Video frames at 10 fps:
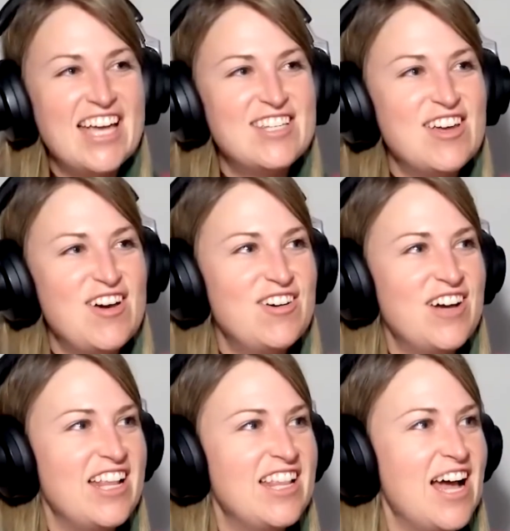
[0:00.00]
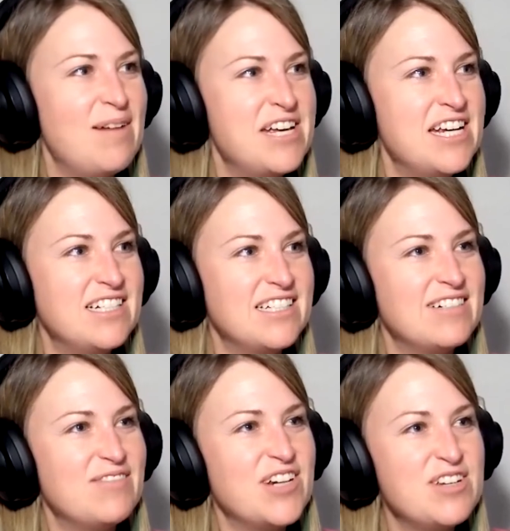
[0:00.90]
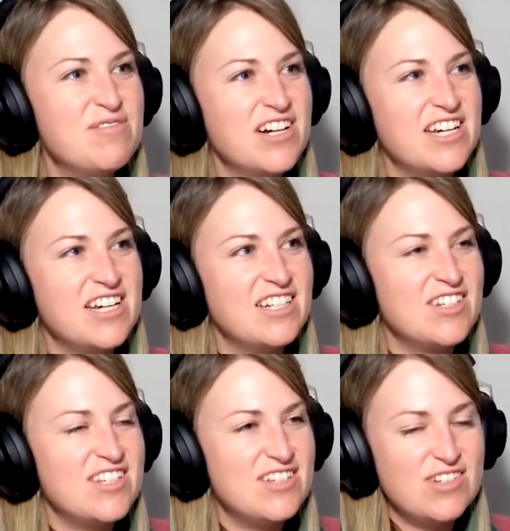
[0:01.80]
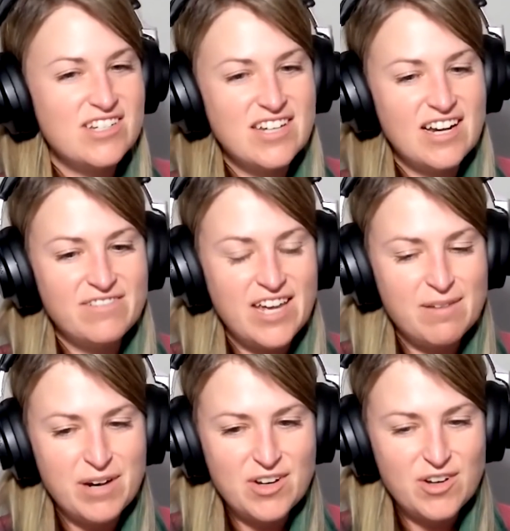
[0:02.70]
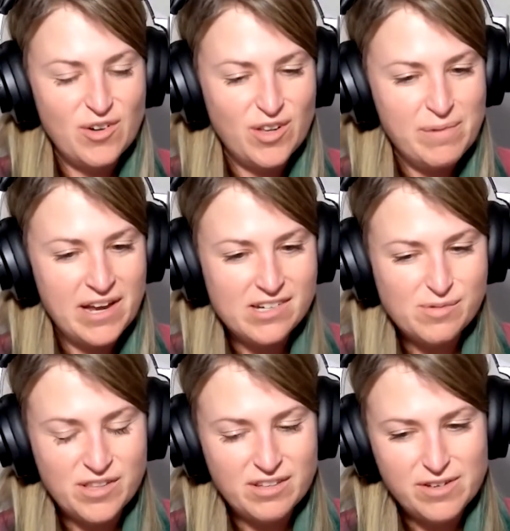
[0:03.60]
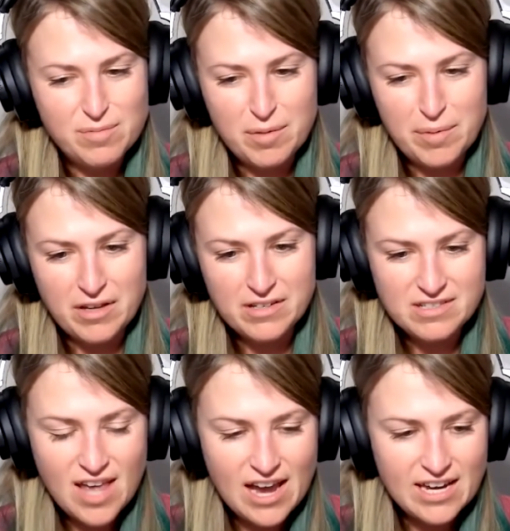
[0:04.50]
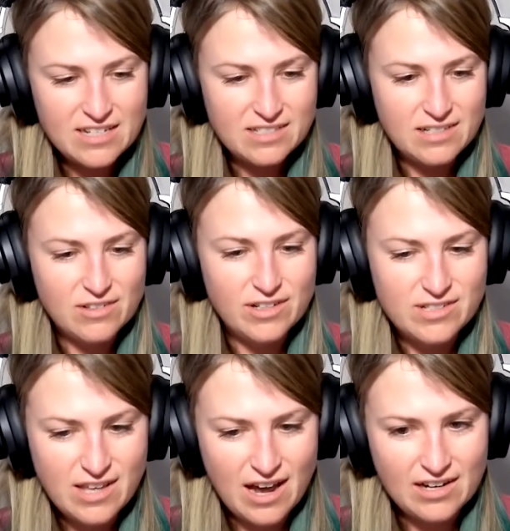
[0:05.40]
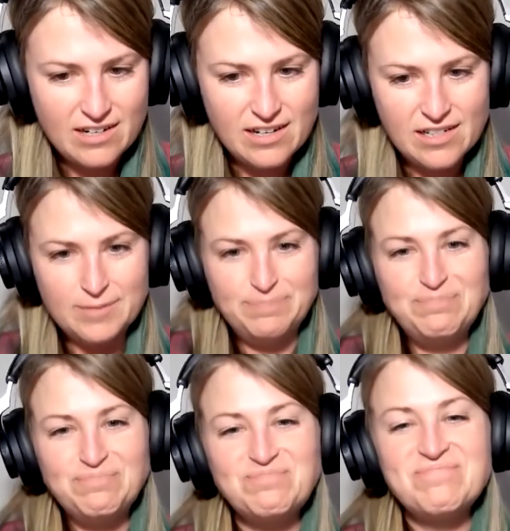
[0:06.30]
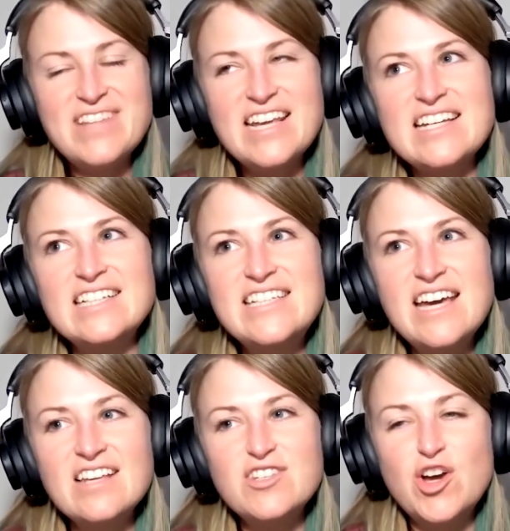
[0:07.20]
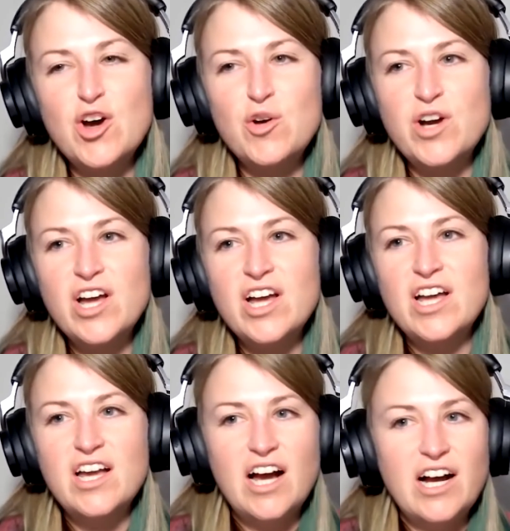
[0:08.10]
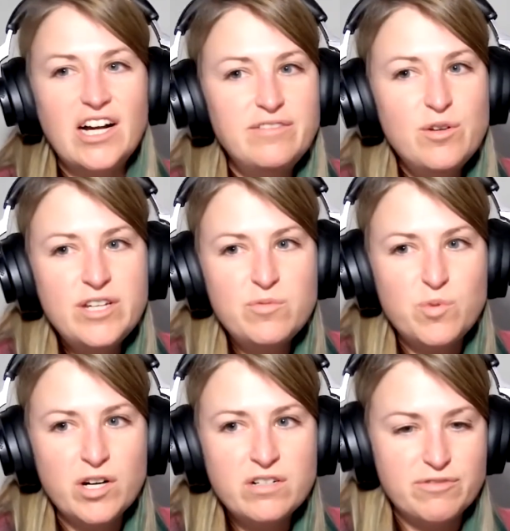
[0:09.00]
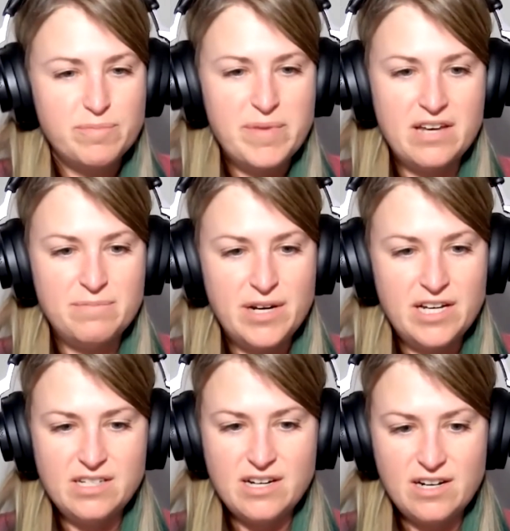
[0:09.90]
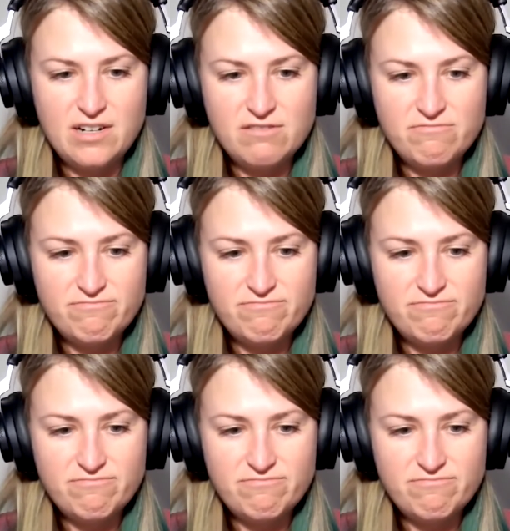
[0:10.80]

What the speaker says: So, and I mean, when you work in Little Caesars inside of Kmart, you can only imagine what the female boss is like. So there's that. Yeah. So I've only worked for men my entire